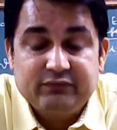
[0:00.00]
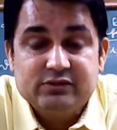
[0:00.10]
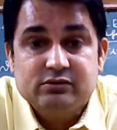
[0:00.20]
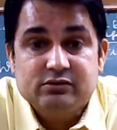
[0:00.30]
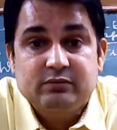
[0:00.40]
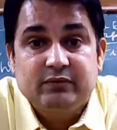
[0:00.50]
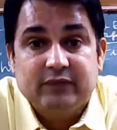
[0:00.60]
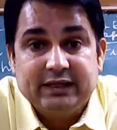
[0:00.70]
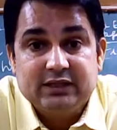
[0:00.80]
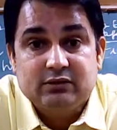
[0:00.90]
We should be
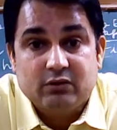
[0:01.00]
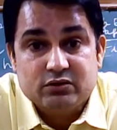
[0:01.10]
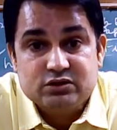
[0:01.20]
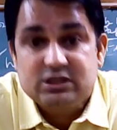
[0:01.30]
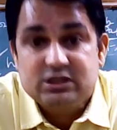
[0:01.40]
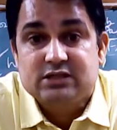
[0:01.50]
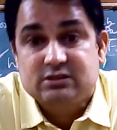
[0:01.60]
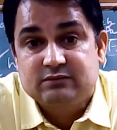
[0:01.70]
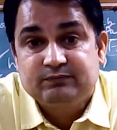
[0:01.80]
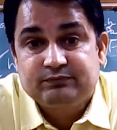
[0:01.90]
very
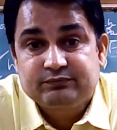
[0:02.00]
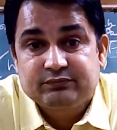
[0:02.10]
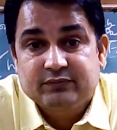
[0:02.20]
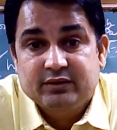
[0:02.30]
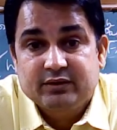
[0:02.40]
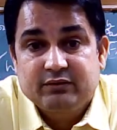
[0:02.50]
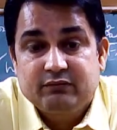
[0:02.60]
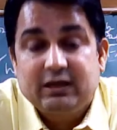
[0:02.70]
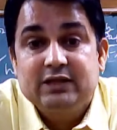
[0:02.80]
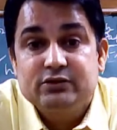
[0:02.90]
cautious
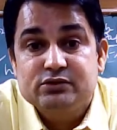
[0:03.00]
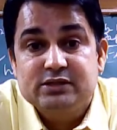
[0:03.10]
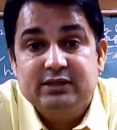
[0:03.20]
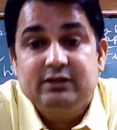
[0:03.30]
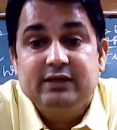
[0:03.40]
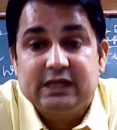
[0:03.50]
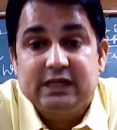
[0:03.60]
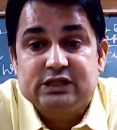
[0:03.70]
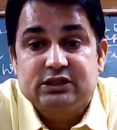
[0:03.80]
while using it.